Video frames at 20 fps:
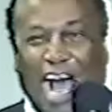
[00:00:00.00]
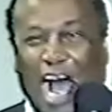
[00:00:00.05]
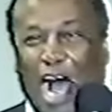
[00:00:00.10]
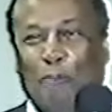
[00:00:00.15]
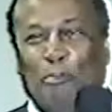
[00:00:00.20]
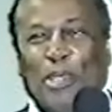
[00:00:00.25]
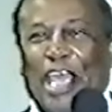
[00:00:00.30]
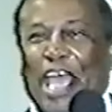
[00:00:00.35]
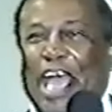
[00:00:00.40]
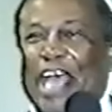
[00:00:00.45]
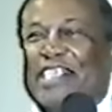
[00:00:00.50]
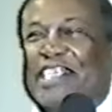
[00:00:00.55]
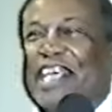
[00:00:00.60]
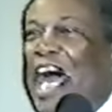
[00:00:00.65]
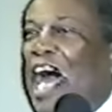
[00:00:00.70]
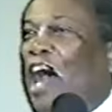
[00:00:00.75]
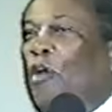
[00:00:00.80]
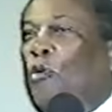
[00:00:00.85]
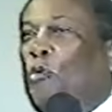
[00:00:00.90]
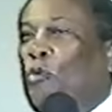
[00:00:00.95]
I'll be
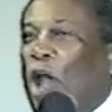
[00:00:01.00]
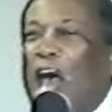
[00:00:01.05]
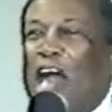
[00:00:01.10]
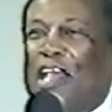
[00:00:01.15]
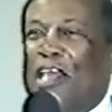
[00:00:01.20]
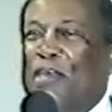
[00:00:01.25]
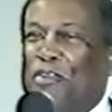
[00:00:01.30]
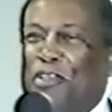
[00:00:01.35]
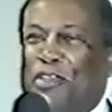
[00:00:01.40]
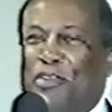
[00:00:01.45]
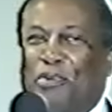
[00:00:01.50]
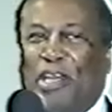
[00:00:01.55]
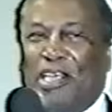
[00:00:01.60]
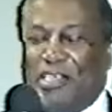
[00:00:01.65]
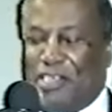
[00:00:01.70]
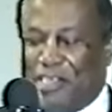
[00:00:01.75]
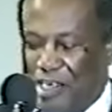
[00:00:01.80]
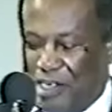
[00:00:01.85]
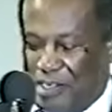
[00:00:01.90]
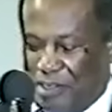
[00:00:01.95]
anti Iraq if it
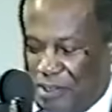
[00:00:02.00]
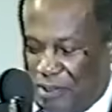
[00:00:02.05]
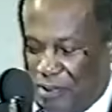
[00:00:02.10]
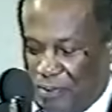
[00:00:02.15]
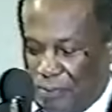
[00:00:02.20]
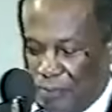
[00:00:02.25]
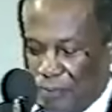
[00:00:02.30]
threatens us.